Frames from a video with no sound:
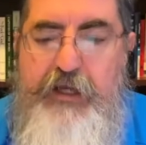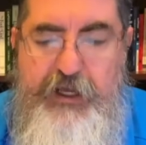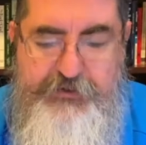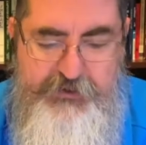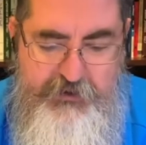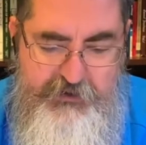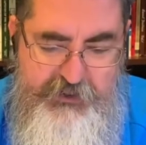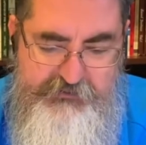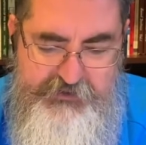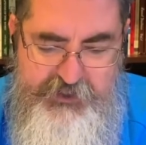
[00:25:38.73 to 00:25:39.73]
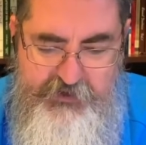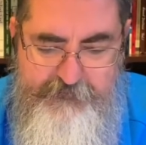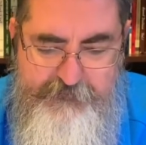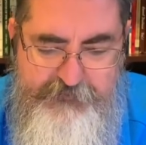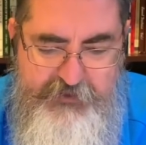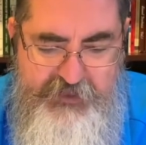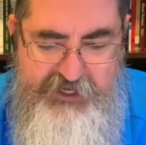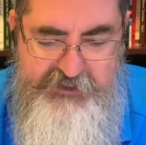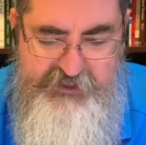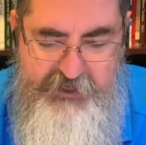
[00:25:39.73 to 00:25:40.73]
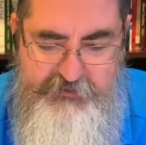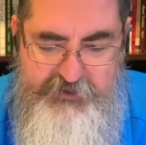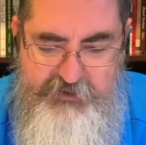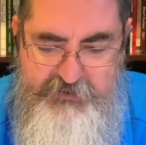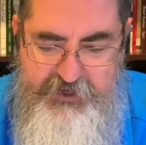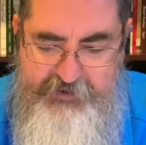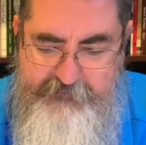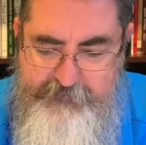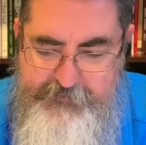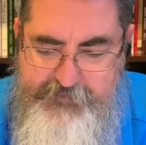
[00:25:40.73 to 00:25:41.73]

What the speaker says: And so, as we say, that seems to be